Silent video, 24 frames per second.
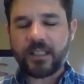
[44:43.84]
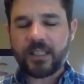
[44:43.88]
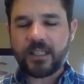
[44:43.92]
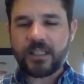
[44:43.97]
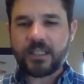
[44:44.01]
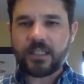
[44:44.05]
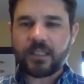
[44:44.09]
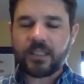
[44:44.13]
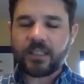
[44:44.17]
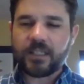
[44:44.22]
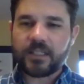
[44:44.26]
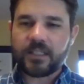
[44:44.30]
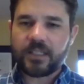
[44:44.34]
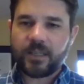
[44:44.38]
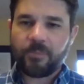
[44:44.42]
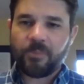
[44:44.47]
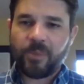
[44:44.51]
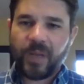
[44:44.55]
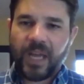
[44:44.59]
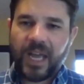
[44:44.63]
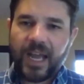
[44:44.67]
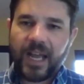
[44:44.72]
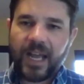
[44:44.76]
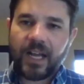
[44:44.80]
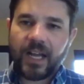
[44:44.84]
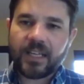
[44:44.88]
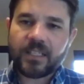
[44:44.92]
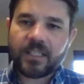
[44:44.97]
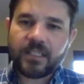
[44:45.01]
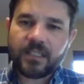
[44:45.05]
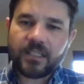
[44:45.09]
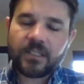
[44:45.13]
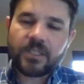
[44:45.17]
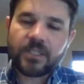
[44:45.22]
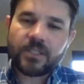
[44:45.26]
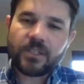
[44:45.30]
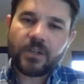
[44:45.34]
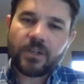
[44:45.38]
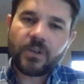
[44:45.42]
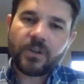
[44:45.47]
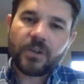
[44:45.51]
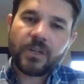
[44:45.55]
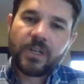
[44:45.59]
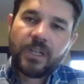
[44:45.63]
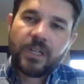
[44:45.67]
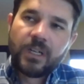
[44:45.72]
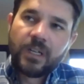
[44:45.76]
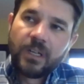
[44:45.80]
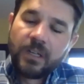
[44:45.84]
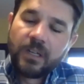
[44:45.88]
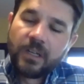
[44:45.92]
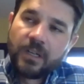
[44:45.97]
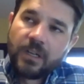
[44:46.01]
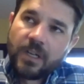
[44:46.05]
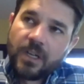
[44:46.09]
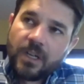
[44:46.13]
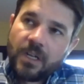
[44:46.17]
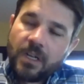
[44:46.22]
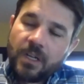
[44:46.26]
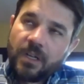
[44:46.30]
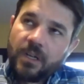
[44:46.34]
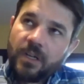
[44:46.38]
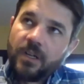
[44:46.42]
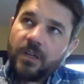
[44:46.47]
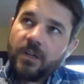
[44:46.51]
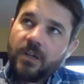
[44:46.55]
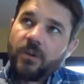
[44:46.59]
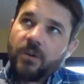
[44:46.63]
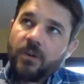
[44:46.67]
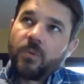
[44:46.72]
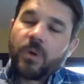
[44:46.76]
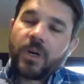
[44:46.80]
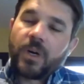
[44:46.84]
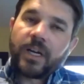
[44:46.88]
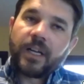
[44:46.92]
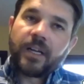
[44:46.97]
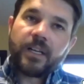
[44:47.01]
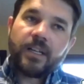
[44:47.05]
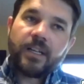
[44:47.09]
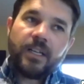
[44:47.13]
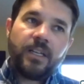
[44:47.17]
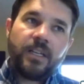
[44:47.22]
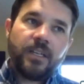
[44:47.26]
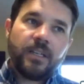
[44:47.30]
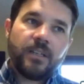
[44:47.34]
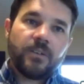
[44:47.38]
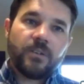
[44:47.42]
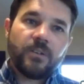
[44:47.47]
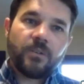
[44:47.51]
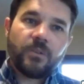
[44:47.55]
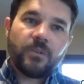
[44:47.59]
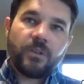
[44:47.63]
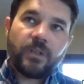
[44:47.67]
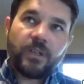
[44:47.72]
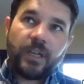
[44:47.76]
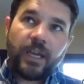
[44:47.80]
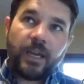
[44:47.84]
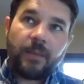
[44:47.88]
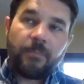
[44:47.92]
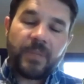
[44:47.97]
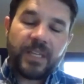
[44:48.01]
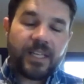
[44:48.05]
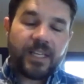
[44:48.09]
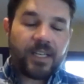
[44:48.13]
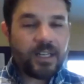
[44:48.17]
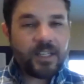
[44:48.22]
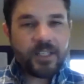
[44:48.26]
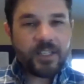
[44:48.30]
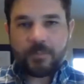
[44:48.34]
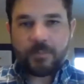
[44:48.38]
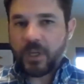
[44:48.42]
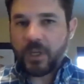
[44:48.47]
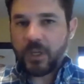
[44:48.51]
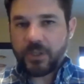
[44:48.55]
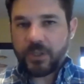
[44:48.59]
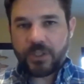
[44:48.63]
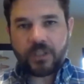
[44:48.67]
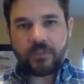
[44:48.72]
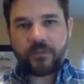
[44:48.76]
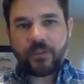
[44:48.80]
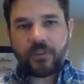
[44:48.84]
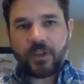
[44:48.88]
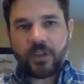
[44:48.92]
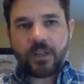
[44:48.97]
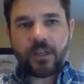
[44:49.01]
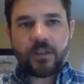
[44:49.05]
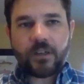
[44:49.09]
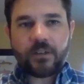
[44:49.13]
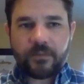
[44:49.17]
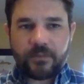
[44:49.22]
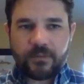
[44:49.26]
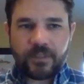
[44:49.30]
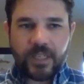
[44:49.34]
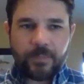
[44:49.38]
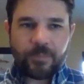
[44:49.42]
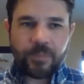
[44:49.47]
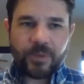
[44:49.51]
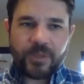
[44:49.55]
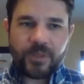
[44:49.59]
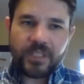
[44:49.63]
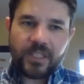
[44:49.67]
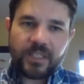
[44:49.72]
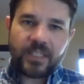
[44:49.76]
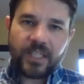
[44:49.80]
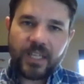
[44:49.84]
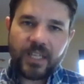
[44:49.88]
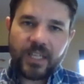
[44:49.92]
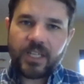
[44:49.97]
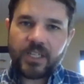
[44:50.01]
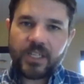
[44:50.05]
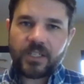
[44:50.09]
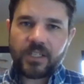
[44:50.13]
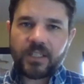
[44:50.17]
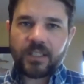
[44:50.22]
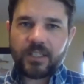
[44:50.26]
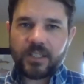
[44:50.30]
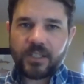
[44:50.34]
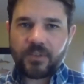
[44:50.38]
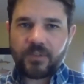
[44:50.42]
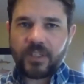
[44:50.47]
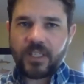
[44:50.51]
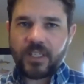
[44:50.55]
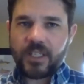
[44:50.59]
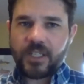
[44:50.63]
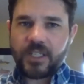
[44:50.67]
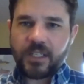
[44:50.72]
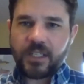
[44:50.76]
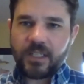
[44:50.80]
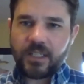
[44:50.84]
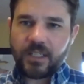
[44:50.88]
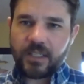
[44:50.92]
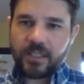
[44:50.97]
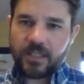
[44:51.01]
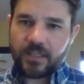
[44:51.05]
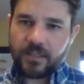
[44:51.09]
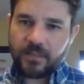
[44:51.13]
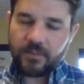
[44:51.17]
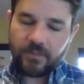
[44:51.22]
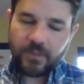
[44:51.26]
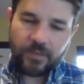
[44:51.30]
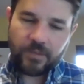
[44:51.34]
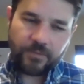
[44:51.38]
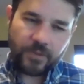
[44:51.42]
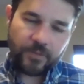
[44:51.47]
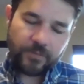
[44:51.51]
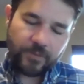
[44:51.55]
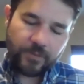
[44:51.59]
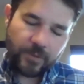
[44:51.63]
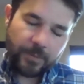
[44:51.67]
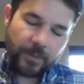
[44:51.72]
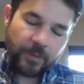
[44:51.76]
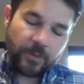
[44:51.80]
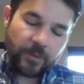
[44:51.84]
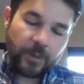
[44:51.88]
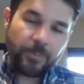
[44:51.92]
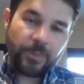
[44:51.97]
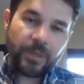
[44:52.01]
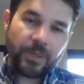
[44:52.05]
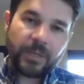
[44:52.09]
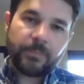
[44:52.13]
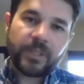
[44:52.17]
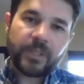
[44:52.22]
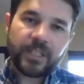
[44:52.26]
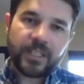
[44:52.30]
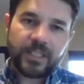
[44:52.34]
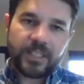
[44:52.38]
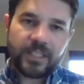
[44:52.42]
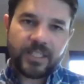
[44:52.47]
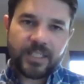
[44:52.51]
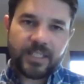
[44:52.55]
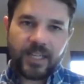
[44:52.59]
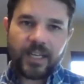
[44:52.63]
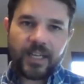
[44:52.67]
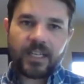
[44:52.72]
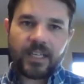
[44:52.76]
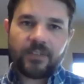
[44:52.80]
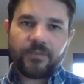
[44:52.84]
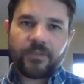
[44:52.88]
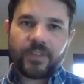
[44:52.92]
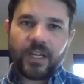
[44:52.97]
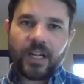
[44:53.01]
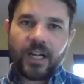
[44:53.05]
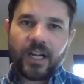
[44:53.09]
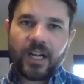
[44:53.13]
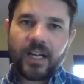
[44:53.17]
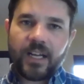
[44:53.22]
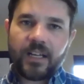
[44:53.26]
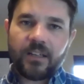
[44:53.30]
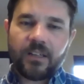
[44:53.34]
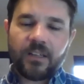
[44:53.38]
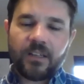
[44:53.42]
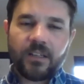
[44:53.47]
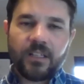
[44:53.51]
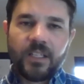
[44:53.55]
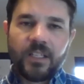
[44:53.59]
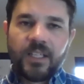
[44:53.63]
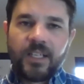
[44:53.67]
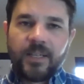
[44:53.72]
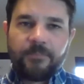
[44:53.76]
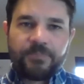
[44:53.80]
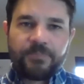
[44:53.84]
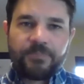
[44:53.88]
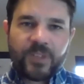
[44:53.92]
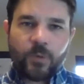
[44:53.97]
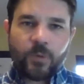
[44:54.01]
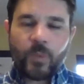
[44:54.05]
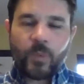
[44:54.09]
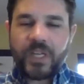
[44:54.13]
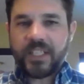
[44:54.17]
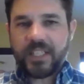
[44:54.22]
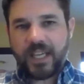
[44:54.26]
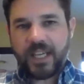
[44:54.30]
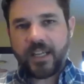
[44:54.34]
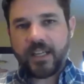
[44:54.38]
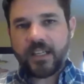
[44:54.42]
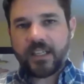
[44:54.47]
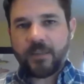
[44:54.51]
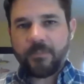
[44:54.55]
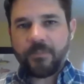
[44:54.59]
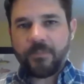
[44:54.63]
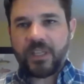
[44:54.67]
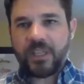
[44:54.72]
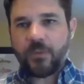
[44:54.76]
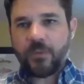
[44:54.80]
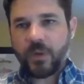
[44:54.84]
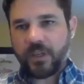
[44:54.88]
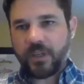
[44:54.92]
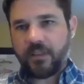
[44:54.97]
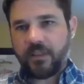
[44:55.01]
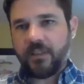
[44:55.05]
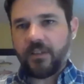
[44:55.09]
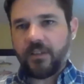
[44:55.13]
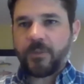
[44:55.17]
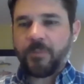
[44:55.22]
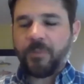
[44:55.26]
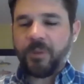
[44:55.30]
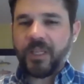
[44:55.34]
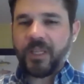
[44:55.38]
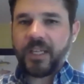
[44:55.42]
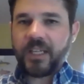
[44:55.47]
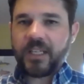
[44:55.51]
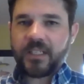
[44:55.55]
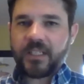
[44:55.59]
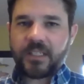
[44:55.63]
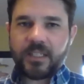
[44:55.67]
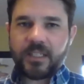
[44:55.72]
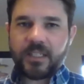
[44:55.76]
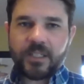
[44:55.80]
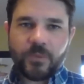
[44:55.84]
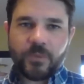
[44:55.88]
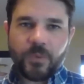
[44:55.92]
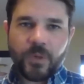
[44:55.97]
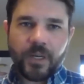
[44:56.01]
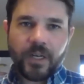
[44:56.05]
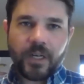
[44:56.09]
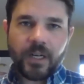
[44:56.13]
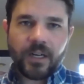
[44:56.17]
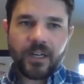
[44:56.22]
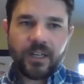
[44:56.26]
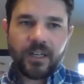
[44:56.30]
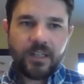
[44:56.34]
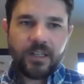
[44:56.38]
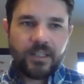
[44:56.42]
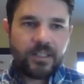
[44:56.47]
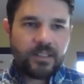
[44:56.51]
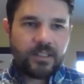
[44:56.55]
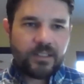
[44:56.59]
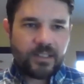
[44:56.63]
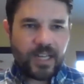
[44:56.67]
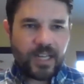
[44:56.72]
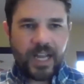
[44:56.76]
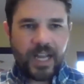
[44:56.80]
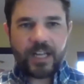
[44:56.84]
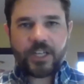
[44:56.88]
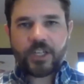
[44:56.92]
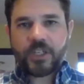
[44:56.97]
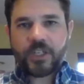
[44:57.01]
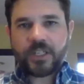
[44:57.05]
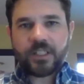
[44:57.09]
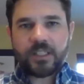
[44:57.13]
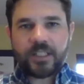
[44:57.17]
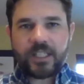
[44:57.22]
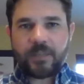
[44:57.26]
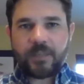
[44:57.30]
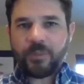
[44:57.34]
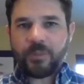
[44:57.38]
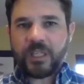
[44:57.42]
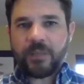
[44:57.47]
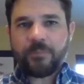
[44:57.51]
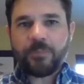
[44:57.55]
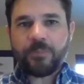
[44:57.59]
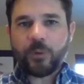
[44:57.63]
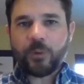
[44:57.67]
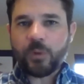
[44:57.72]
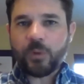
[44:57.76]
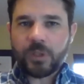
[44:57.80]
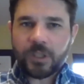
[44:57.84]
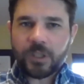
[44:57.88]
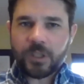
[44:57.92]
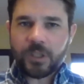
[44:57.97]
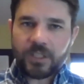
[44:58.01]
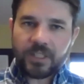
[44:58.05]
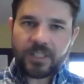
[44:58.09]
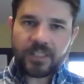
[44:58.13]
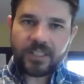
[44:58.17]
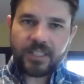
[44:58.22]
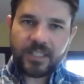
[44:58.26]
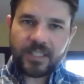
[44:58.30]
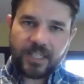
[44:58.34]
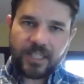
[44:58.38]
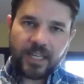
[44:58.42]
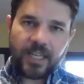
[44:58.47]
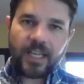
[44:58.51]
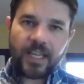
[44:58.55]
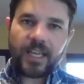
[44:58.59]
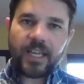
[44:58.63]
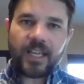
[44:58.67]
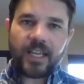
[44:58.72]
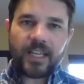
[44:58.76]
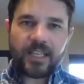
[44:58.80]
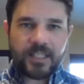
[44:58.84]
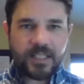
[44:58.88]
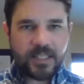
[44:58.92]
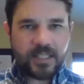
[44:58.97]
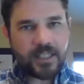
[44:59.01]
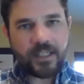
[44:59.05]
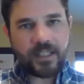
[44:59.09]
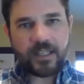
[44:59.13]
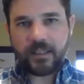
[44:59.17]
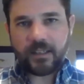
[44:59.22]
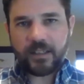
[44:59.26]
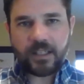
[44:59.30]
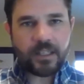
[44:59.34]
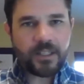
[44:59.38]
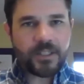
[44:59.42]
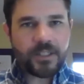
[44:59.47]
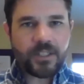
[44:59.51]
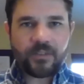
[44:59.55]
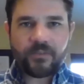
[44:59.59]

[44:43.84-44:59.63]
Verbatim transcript: these things to pass. And so, what, and because most of our representation in this region is from the Republican side of the aisle, we tend to be one of those places where nationally people will look to say, hey, is there a